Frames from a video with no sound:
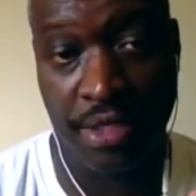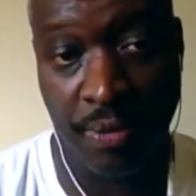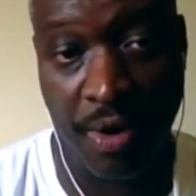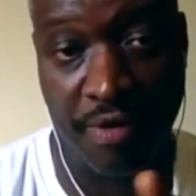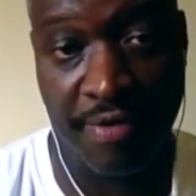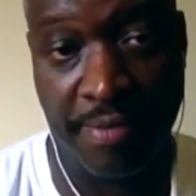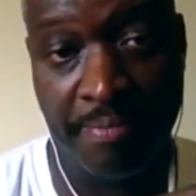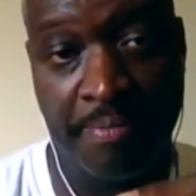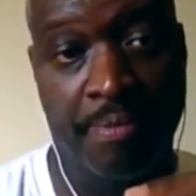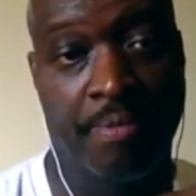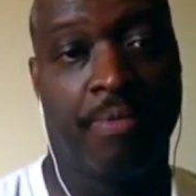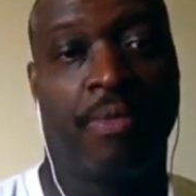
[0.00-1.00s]
to
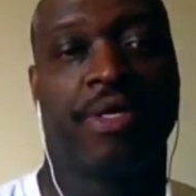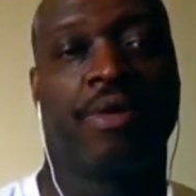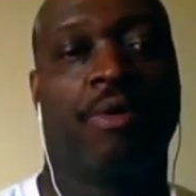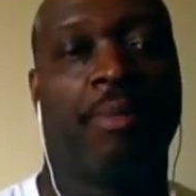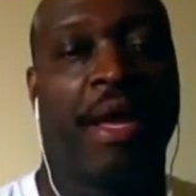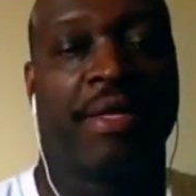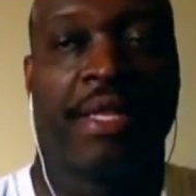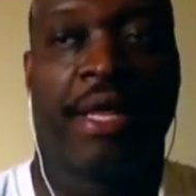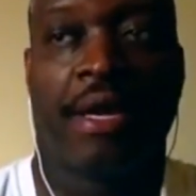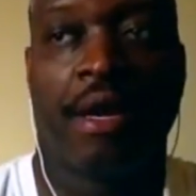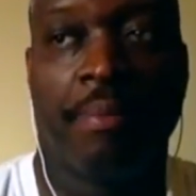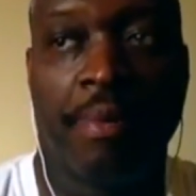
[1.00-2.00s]
go back to
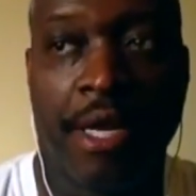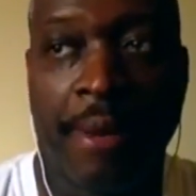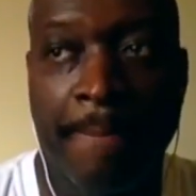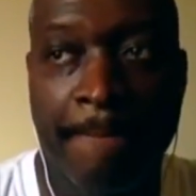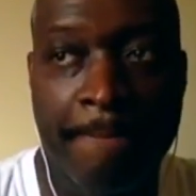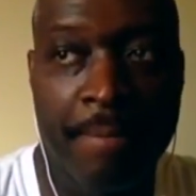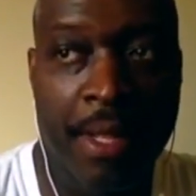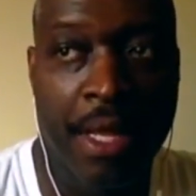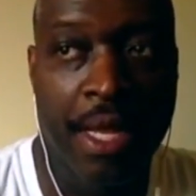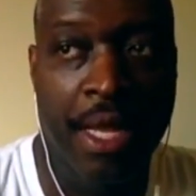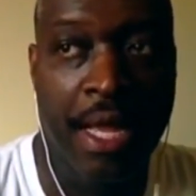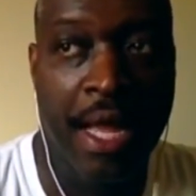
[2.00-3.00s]
that company,
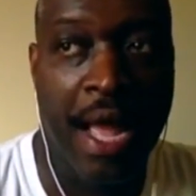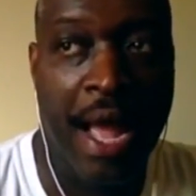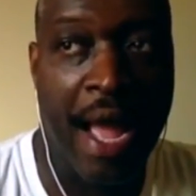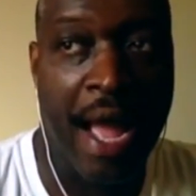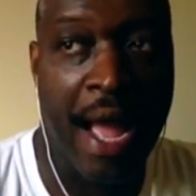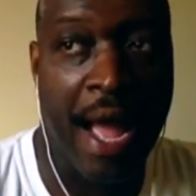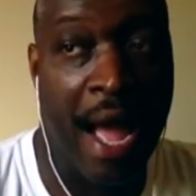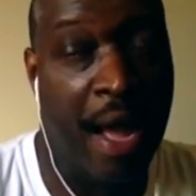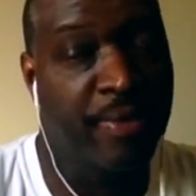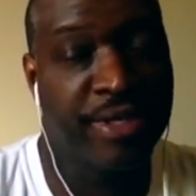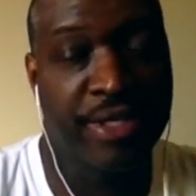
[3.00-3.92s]
I would